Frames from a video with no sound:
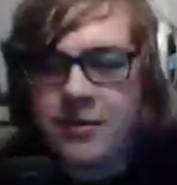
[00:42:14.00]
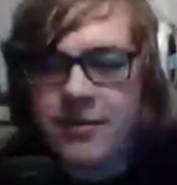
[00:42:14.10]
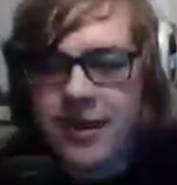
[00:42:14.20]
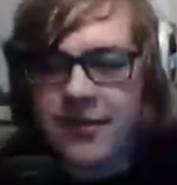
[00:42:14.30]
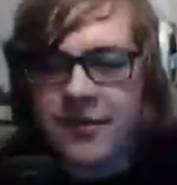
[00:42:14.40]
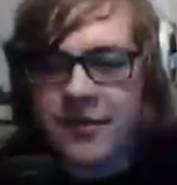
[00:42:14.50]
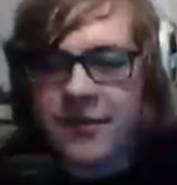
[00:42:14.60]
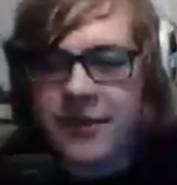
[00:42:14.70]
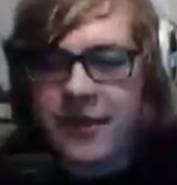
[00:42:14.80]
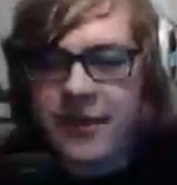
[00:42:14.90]
Yeah, there's always
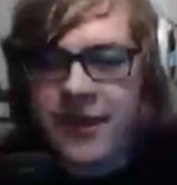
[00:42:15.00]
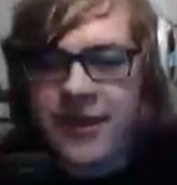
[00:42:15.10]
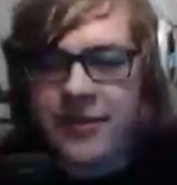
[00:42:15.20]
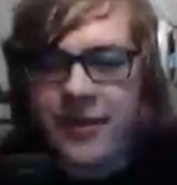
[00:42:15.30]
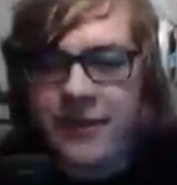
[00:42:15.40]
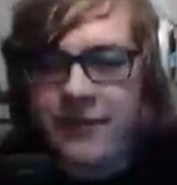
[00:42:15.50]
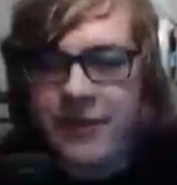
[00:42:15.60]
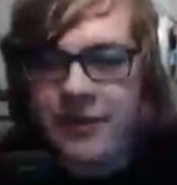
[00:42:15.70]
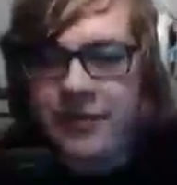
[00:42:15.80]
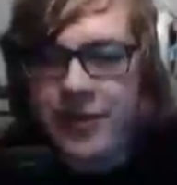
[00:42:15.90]
very tiny platforms you
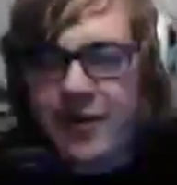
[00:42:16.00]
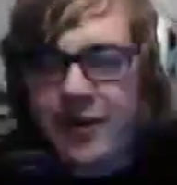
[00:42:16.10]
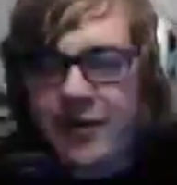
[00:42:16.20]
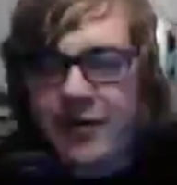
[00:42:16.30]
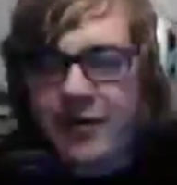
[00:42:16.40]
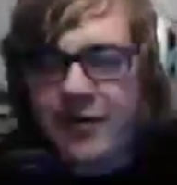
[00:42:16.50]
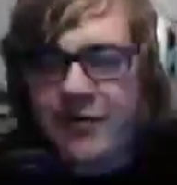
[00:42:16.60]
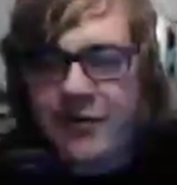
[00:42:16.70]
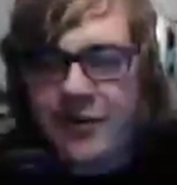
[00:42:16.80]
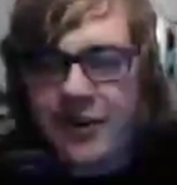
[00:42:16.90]
gotta jump on this
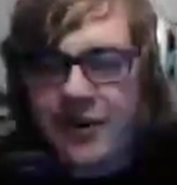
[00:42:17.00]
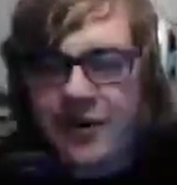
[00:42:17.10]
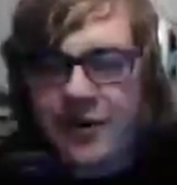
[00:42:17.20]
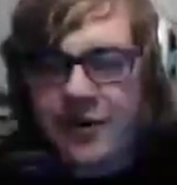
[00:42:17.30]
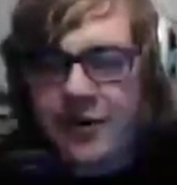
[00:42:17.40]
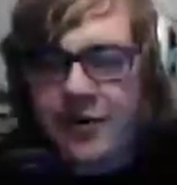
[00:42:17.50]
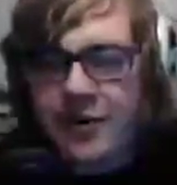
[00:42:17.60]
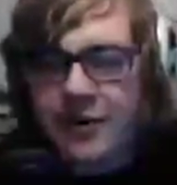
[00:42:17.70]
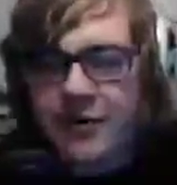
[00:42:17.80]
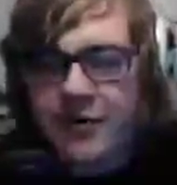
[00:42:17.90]
room and
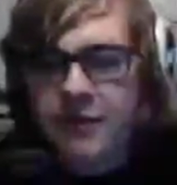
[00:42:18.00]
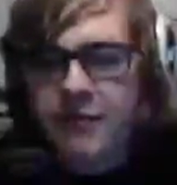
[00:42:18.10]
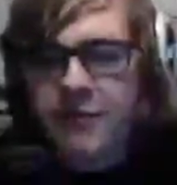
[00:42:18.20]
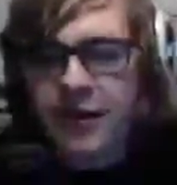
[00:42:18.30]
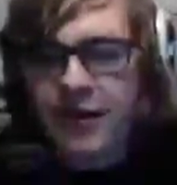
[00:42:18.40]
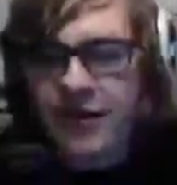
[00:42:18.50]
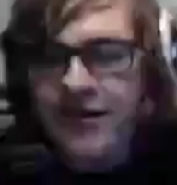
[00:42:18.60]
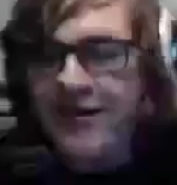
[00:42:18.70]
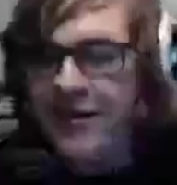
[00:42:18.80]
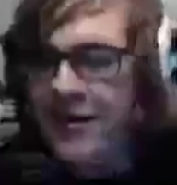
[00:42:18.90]
2 other rooms beyond
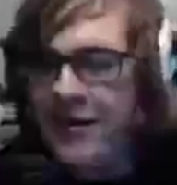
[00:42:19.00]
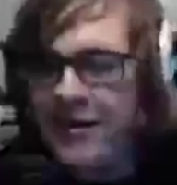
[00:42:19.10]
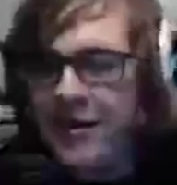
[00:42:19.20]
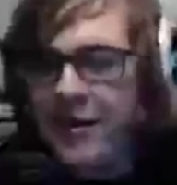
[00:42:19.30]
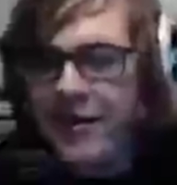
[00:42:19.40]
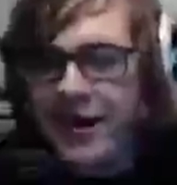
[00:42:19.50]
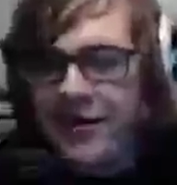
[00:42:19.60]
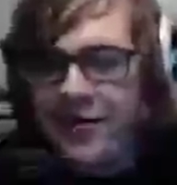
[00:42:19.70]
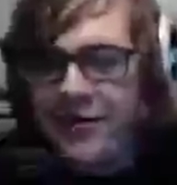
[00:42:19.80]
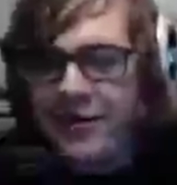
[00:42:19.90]
this. I missed that
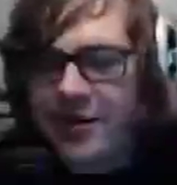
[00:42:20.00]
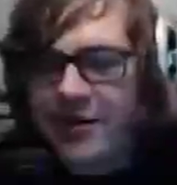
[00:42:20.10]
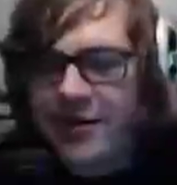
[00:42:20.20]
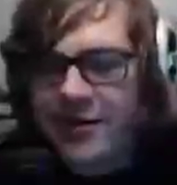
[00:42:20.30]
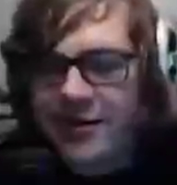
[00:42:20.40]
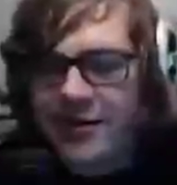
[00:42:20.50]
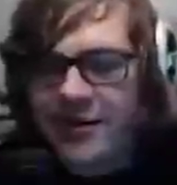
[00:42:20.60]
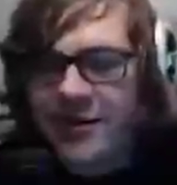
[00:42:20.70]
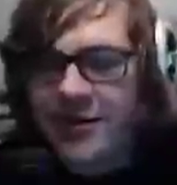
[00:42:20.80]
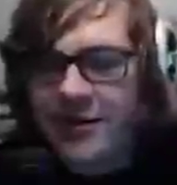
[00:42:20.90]
jump there, but it's all good.